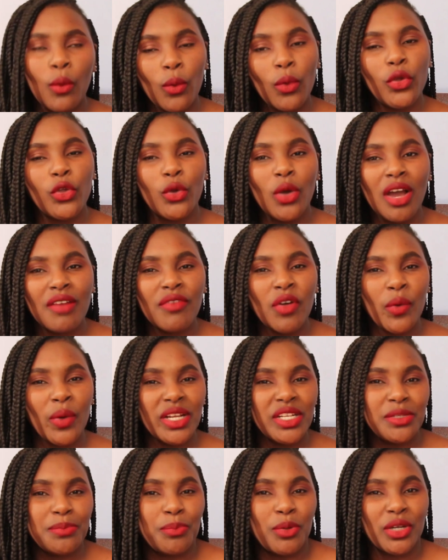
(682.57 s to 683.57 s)
you have a
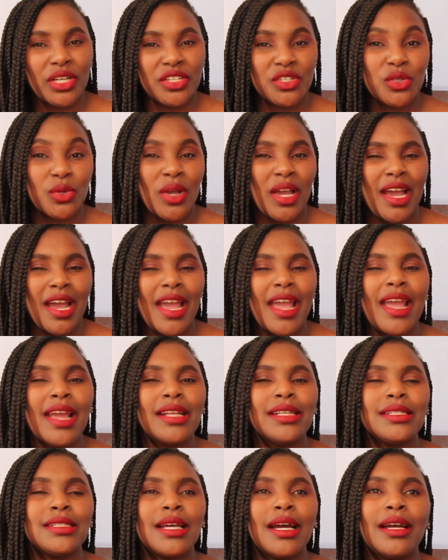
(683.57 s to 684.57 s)
white pocket square,
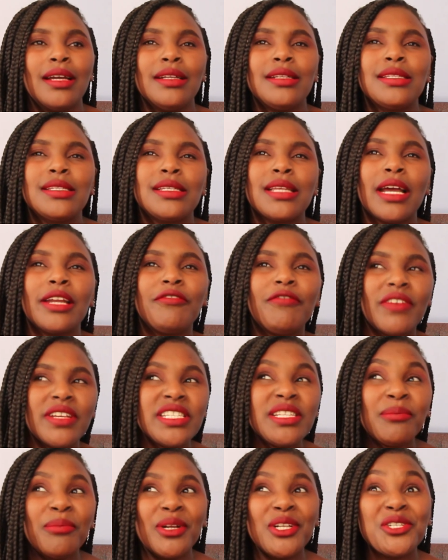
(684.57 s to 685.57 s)
and it's
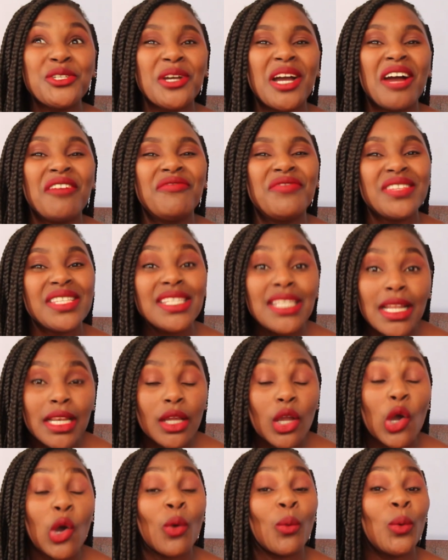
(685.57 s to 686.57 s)
advisable to have
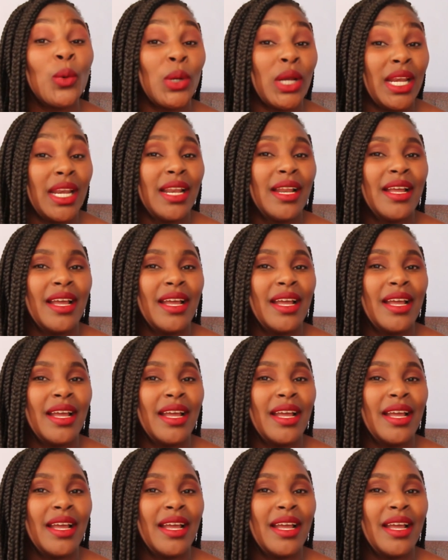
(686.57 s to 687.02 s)
silk or wool.